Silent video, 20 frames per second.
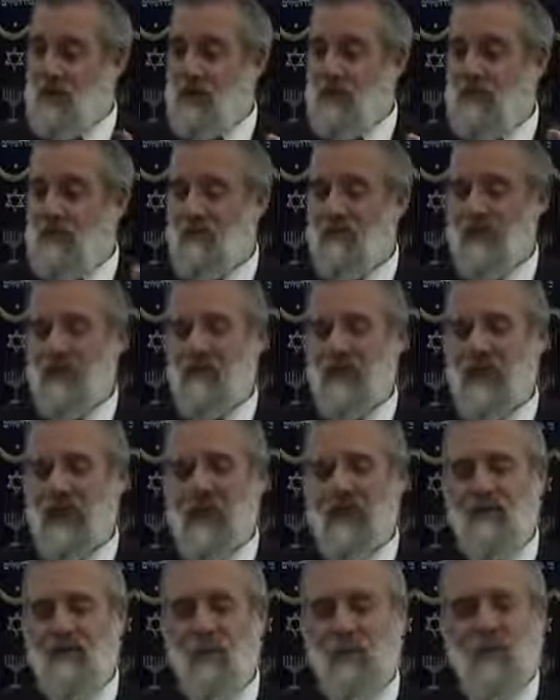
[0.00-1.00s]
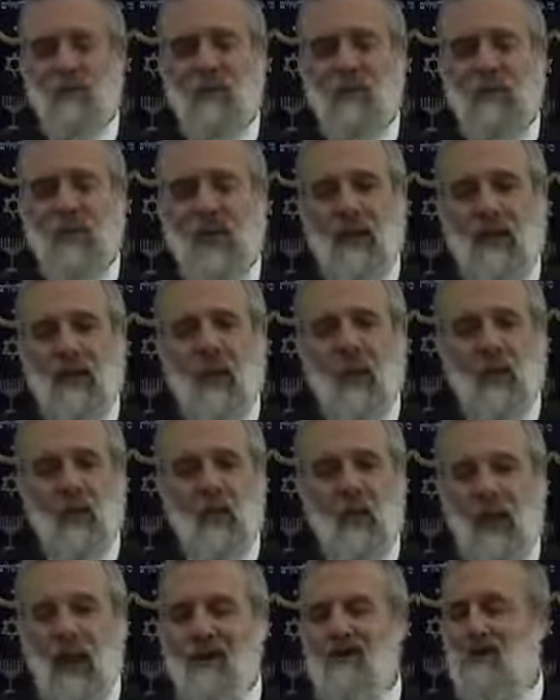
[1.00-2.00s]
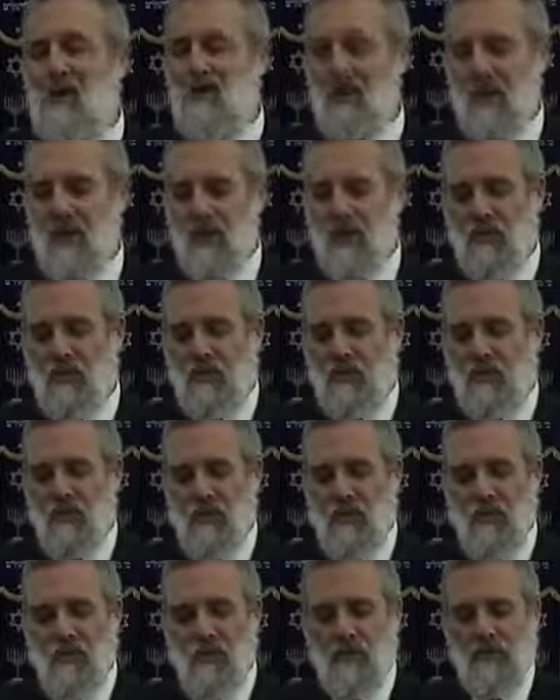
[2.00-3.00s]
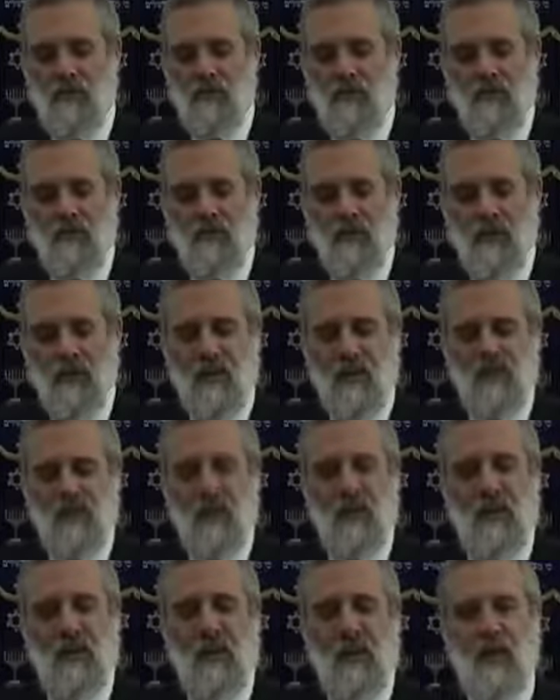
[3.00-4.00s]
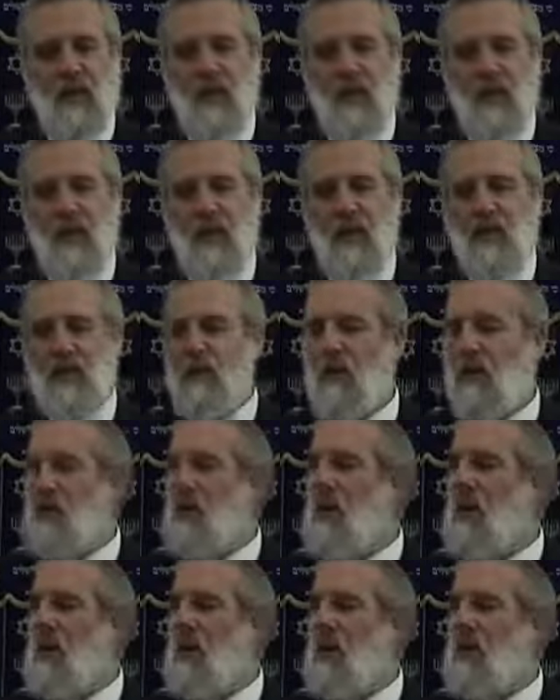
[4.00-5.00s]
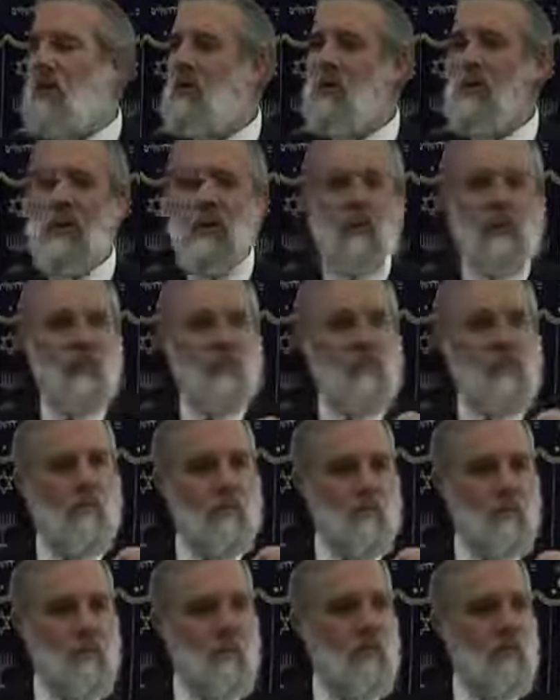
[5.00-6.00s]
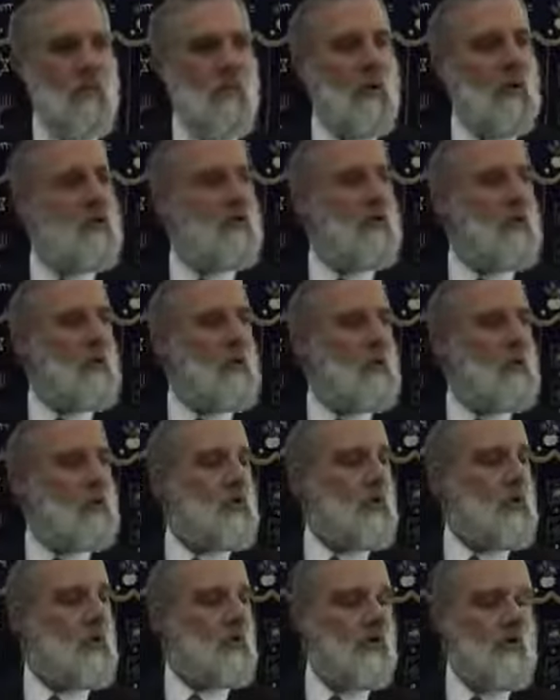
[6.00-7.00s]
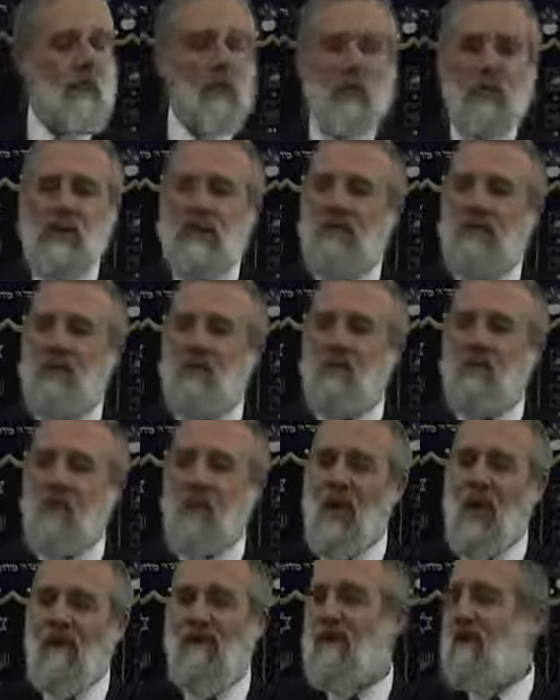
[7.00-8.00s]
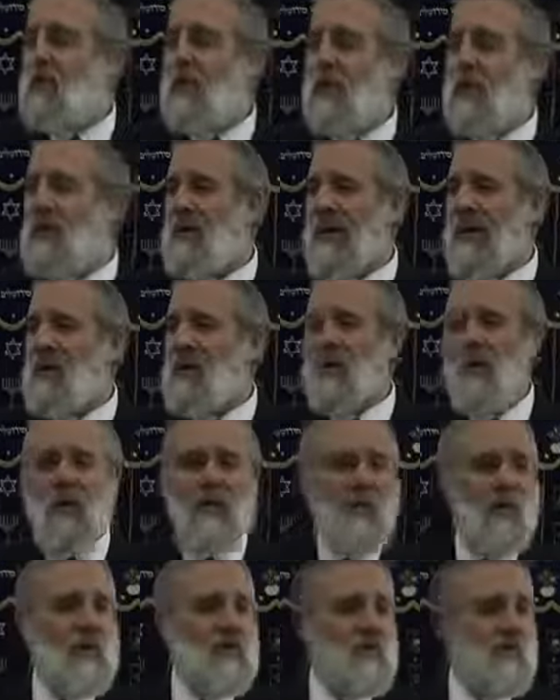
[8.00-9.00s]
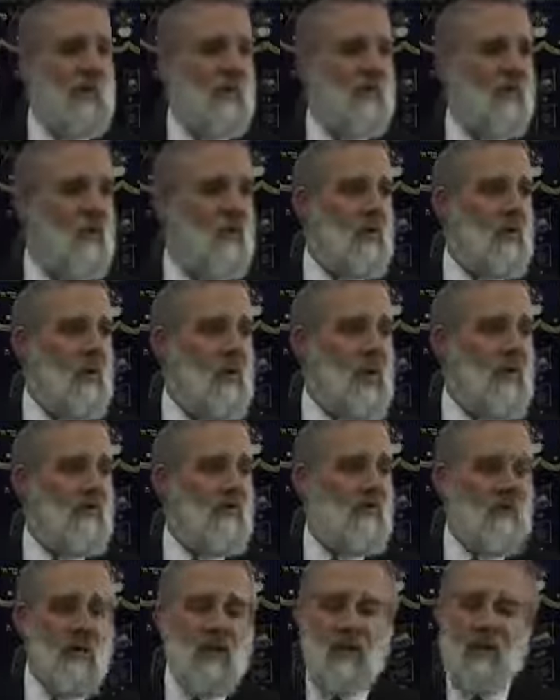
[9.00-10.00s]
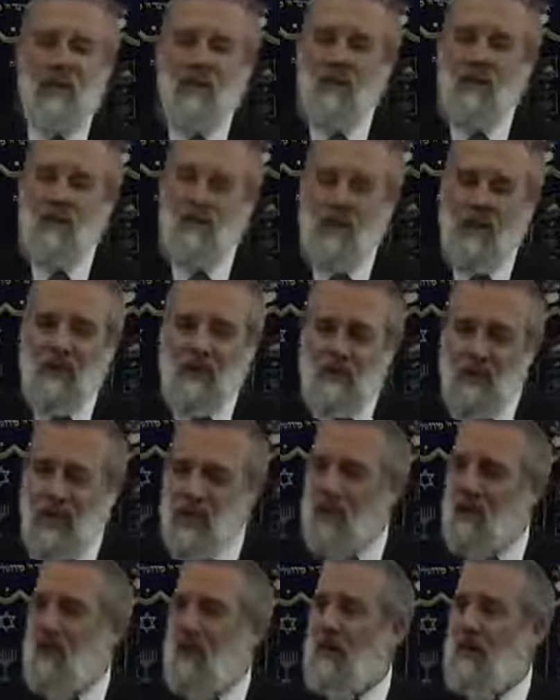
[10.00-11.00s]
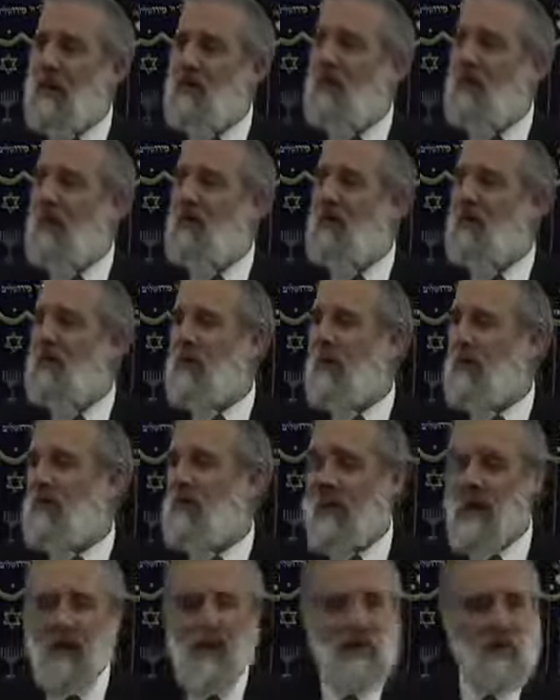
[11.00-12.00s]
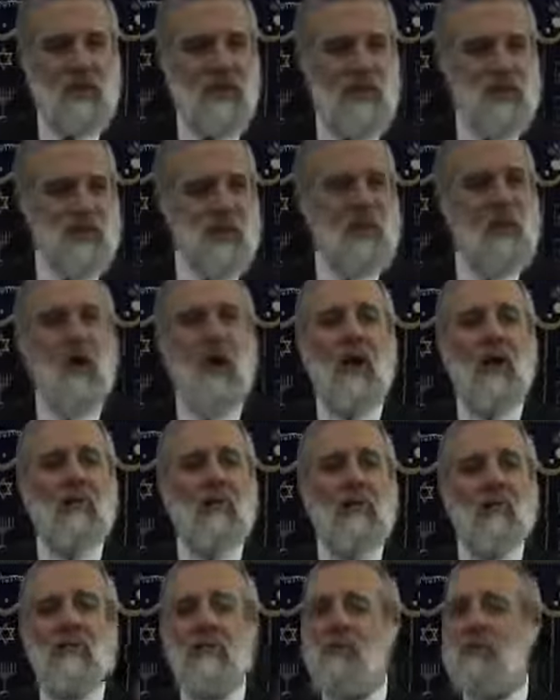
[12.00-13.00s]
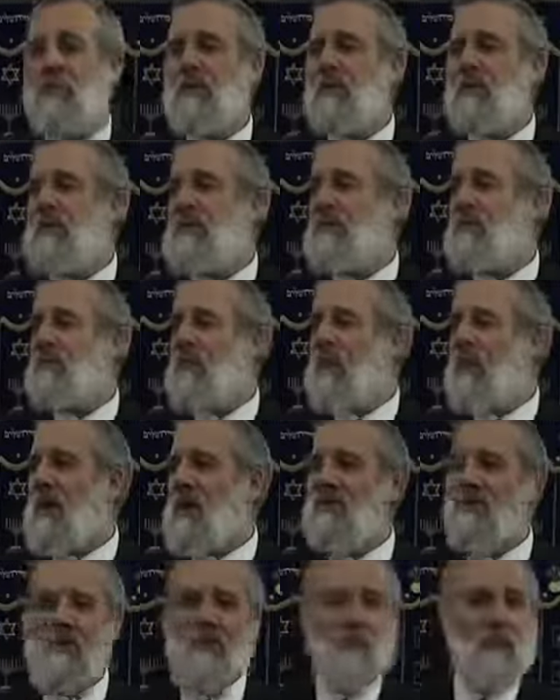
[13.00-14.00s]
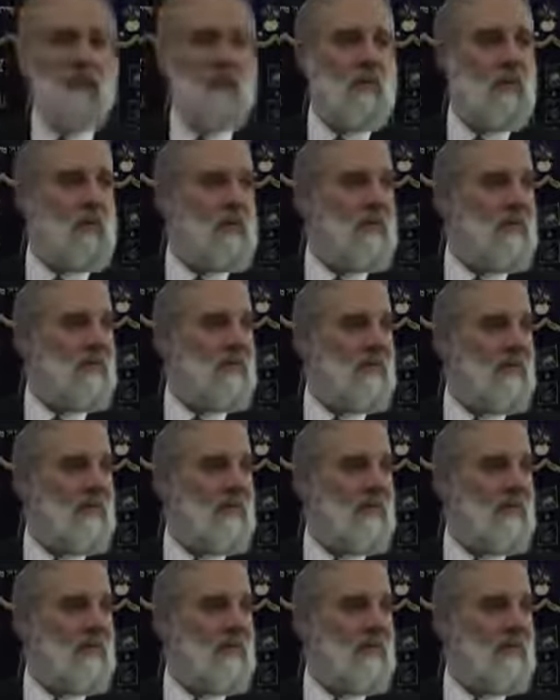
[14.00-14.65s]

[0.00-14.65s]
but there's a lot of truth to that. You have to be a truthful person. And the only way you can learn to be truthful is that if you ever hurt anyone whatsoever in your life, immediately go over and apologize. You know how difficult this is for a lot of people to do?